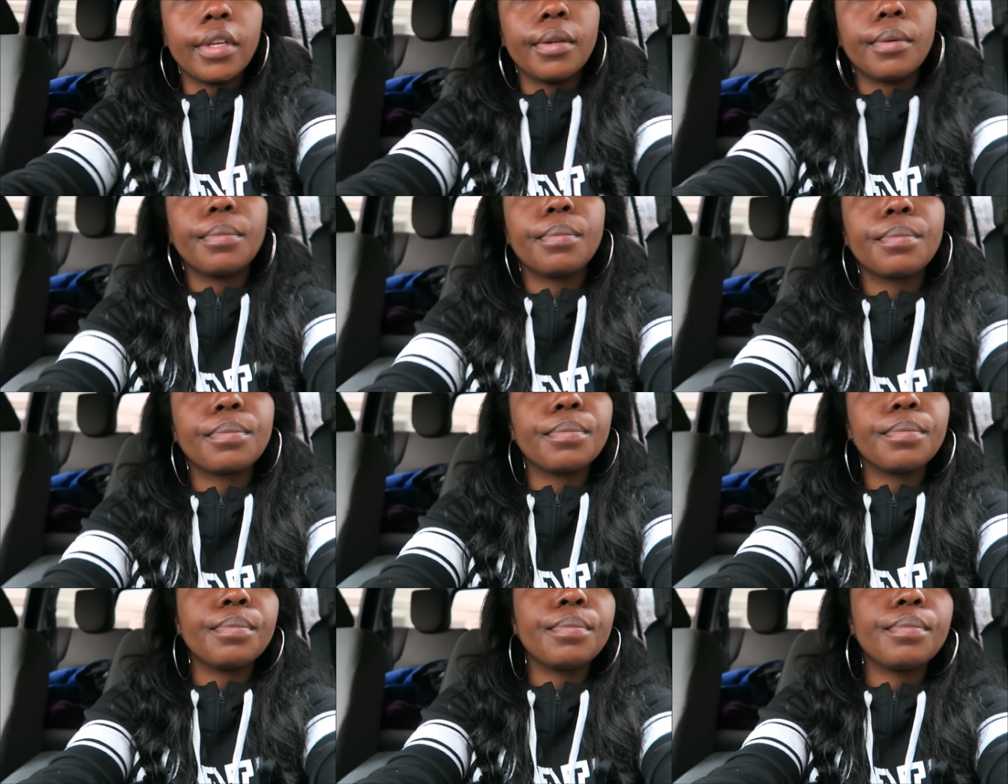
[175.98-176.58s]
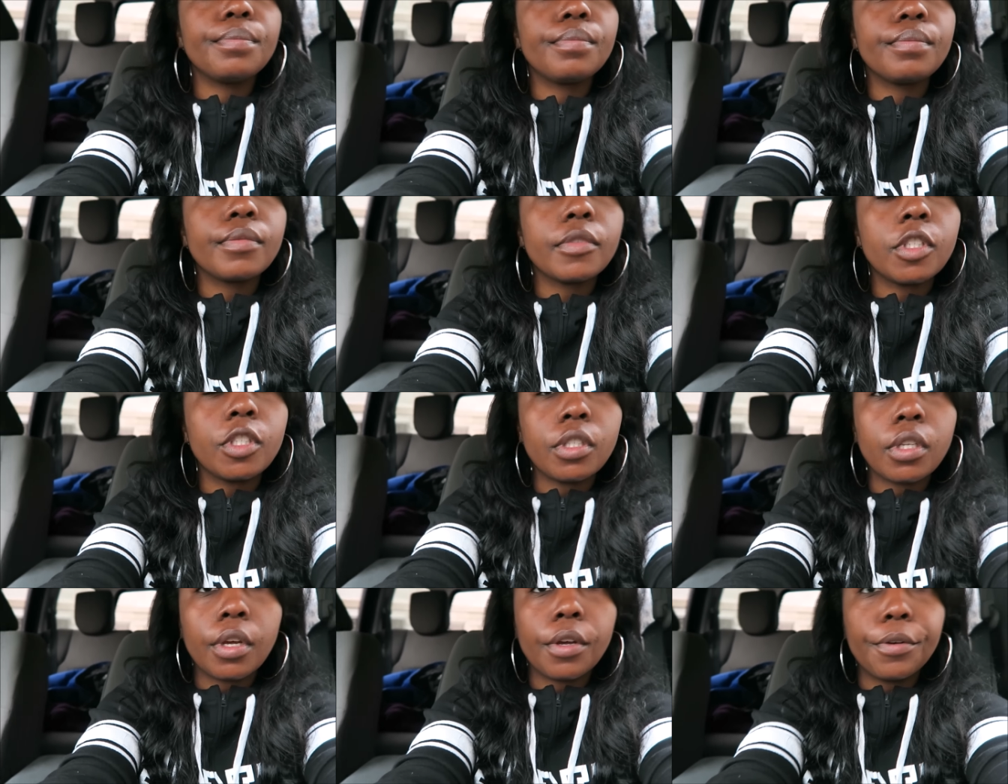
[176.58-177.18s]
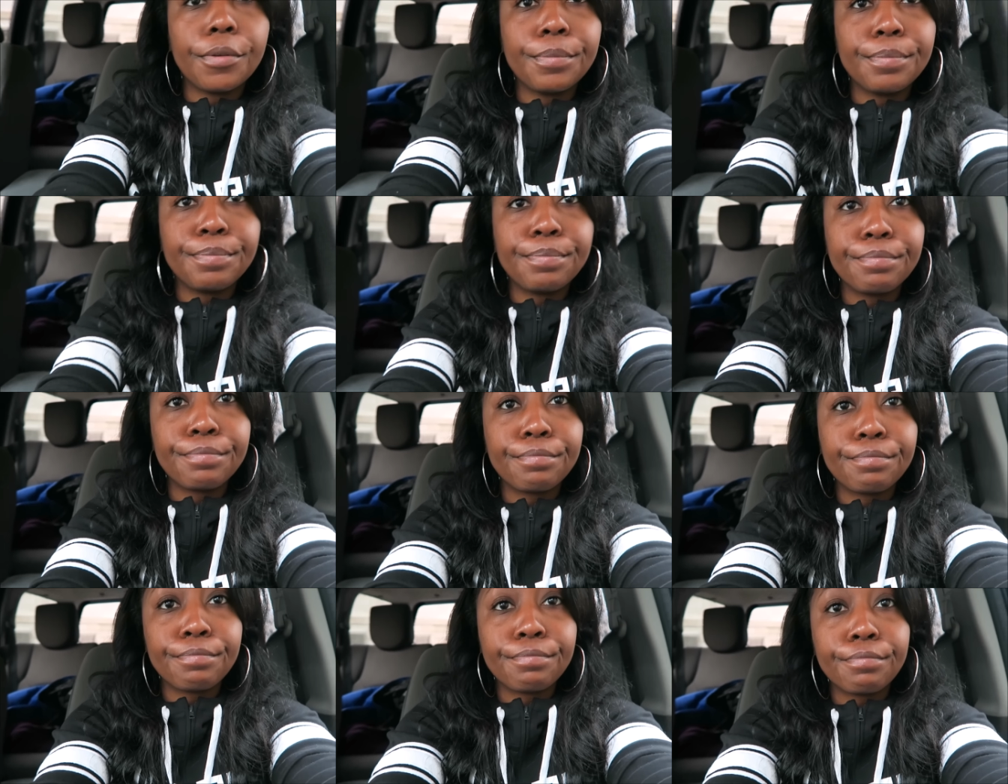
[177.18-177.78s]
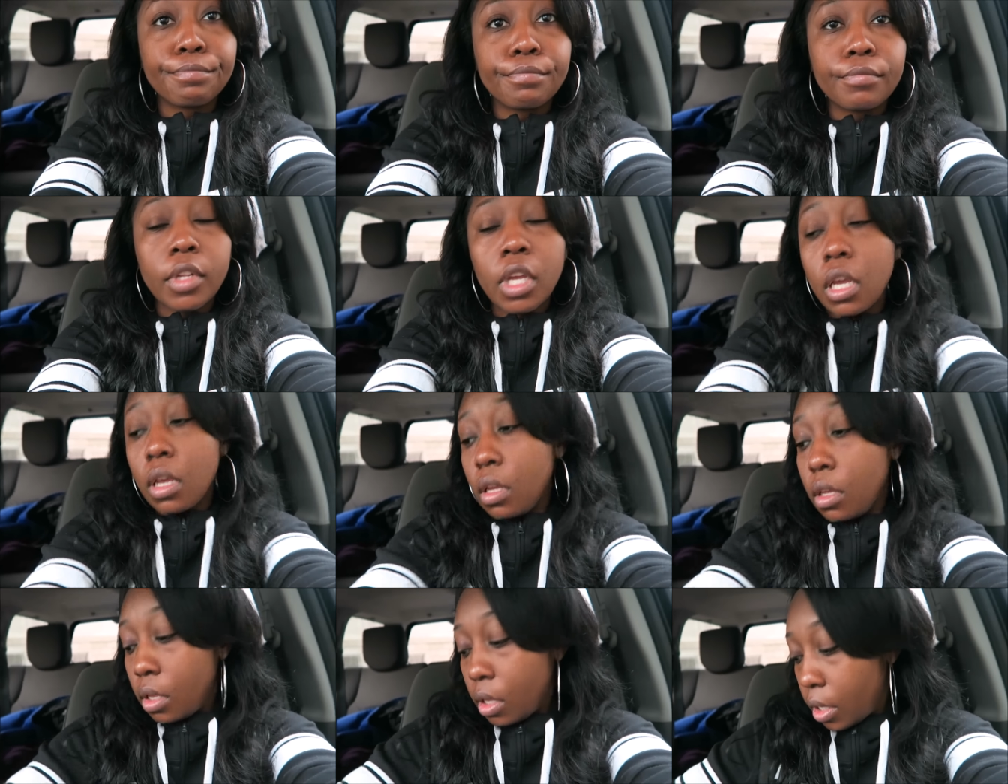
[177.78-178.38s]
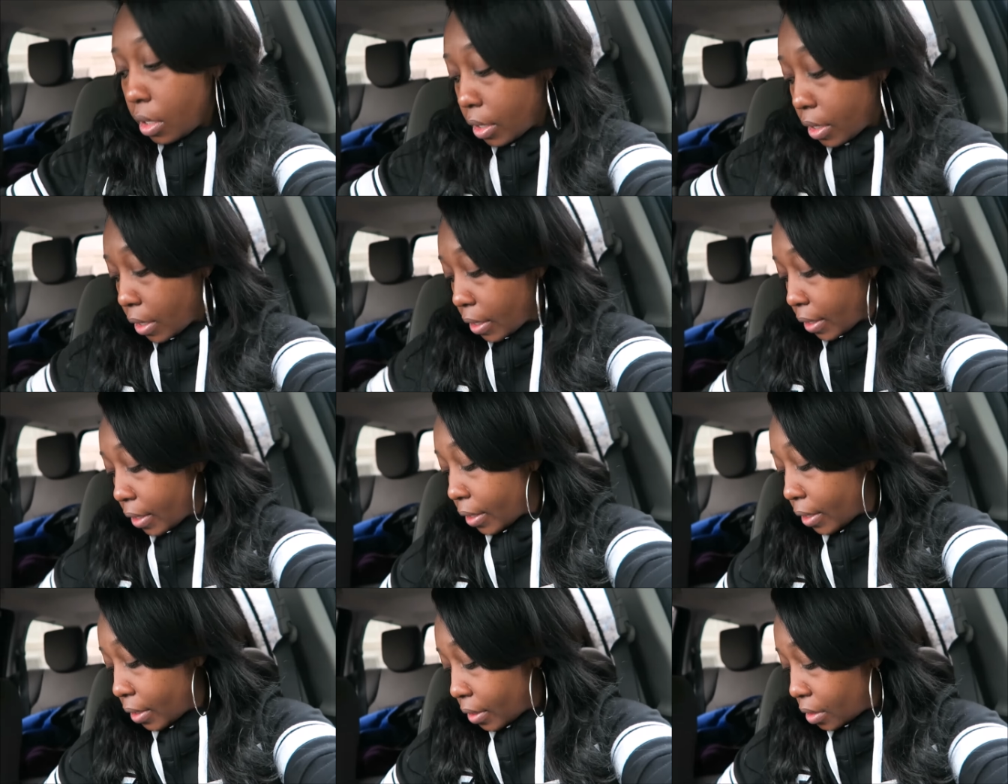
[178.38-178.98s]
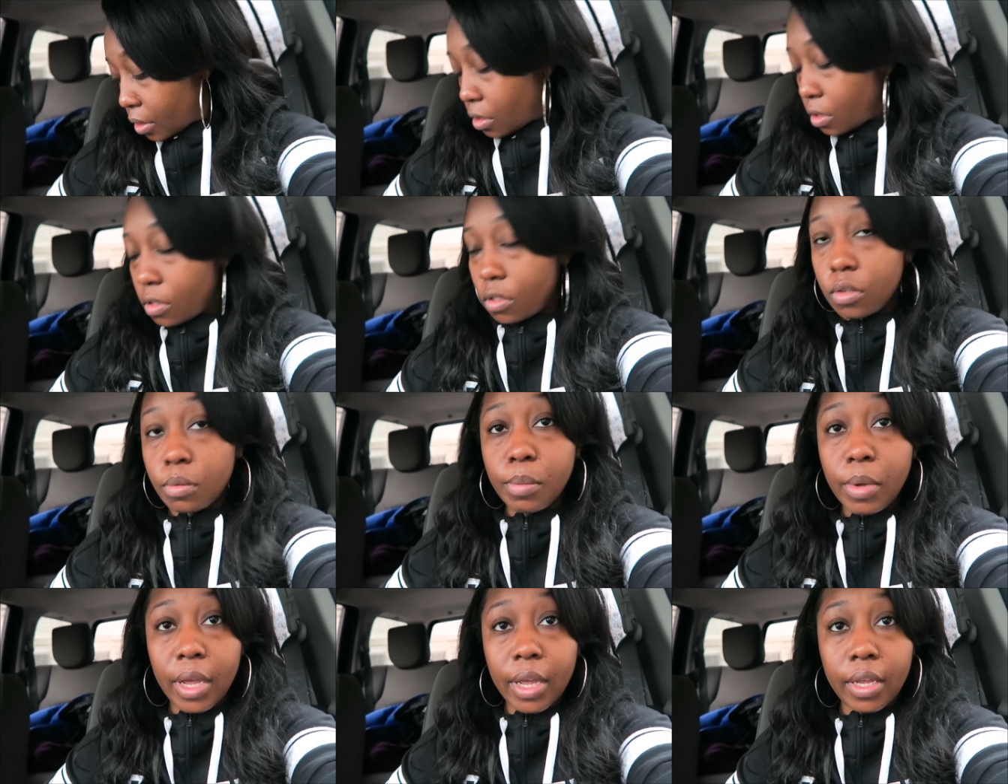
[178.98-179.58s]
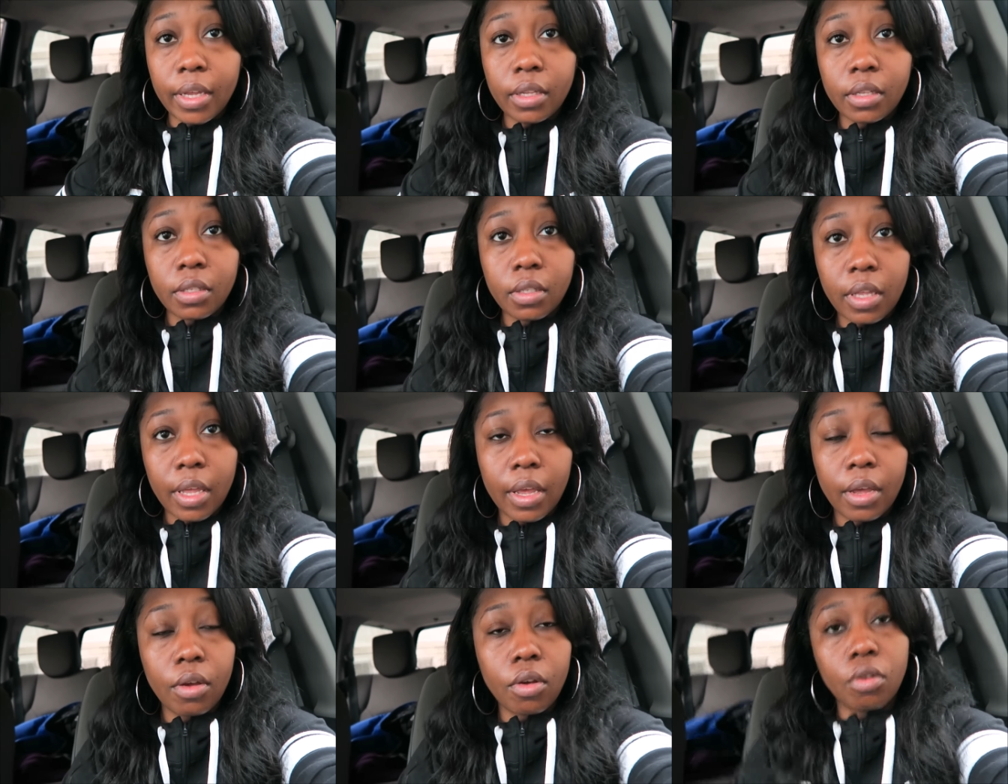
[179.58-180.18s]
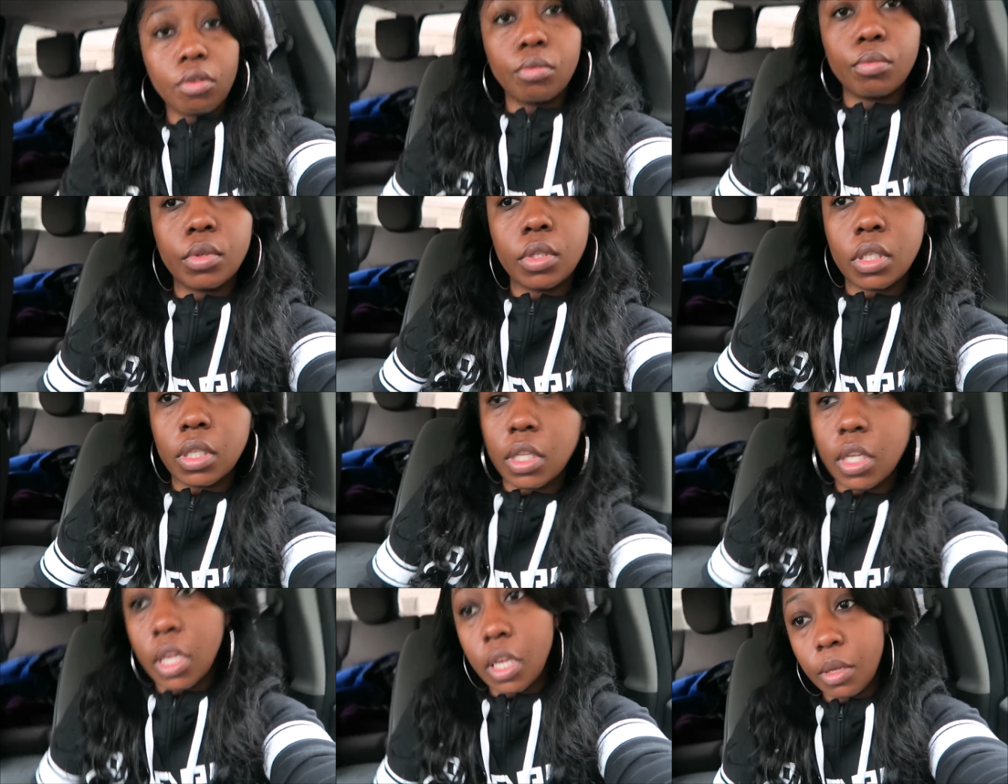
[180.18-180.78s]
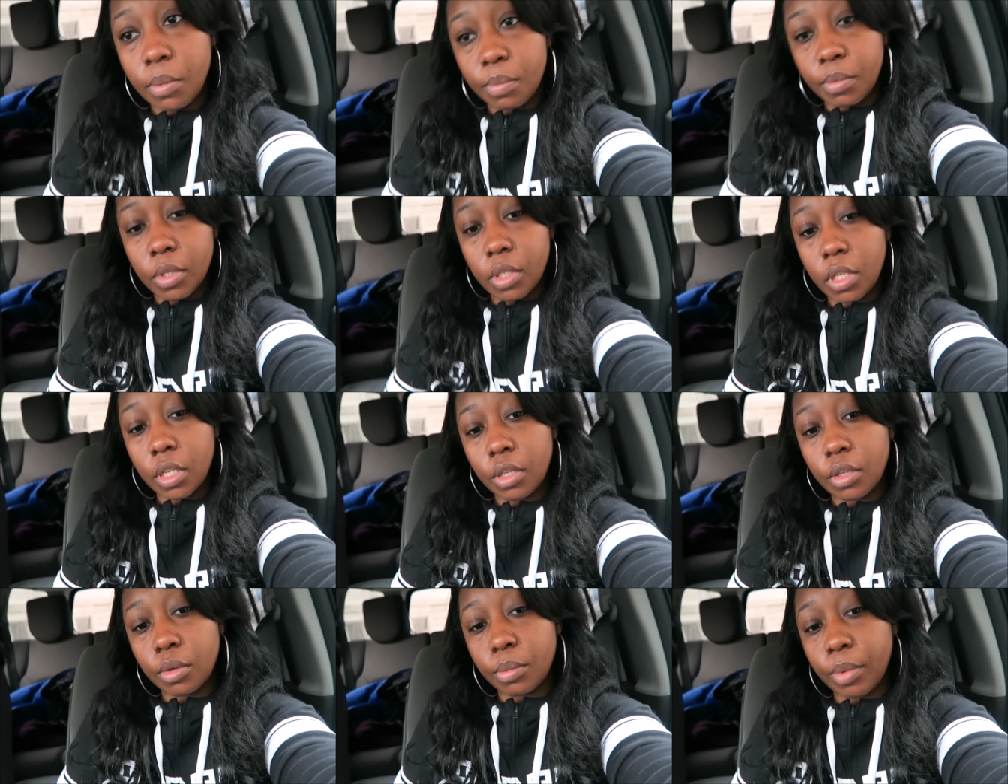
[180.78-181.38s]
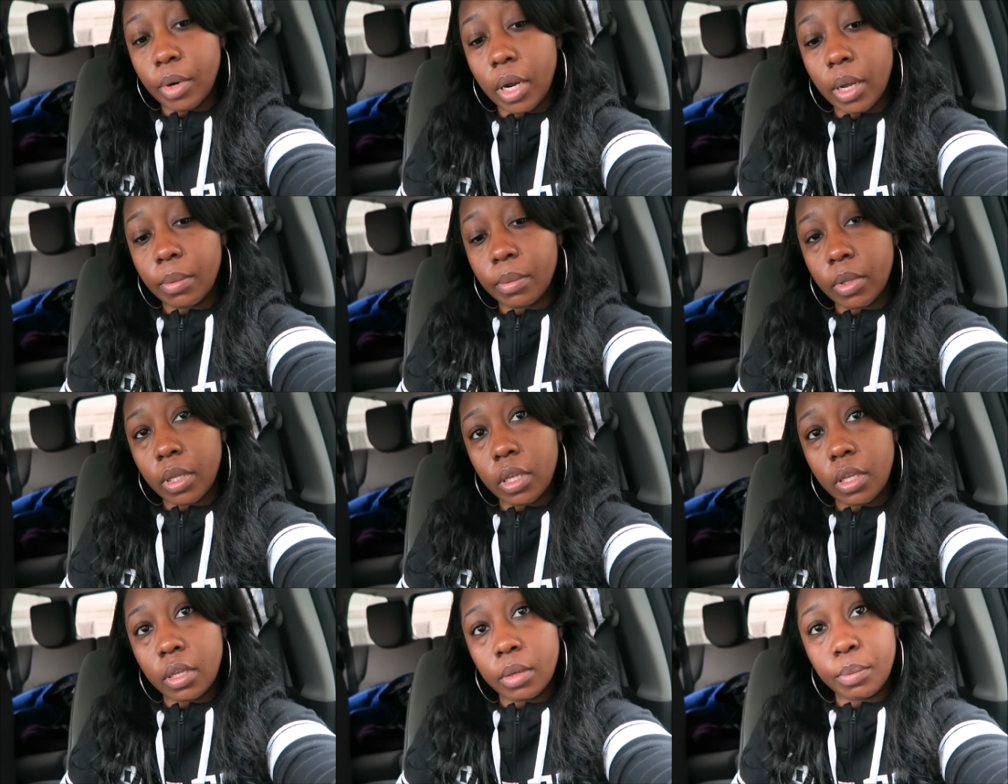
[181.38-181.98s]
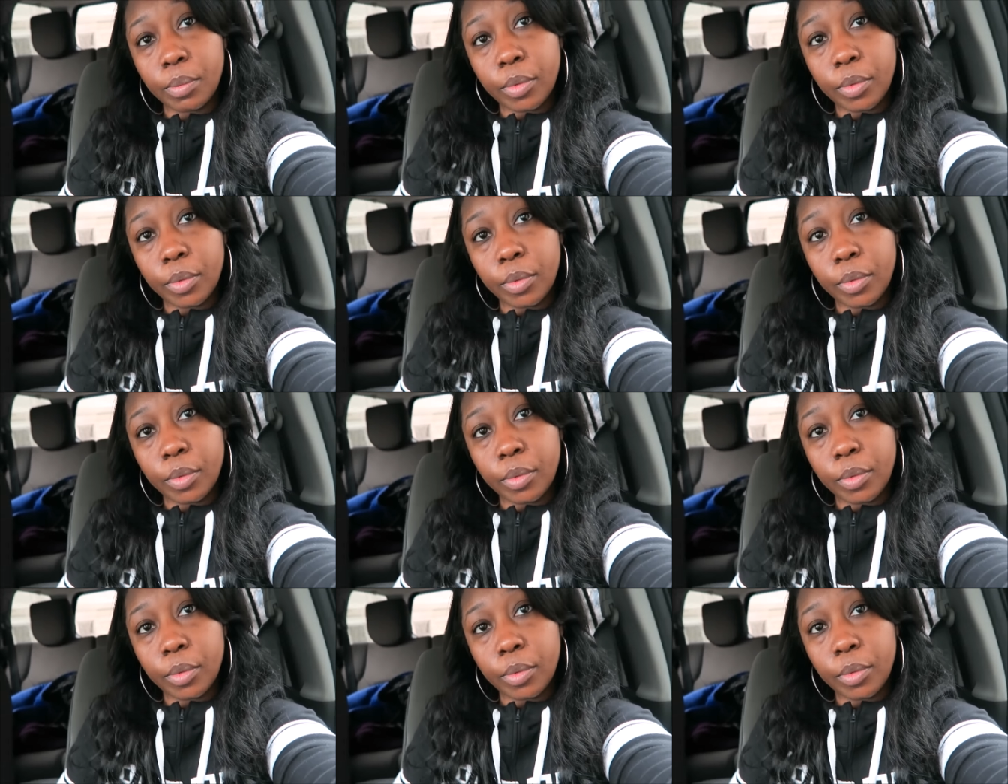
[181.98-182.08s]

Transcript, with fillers: Yeah. So yeah, guys, Tamaya's at home sleep still probably,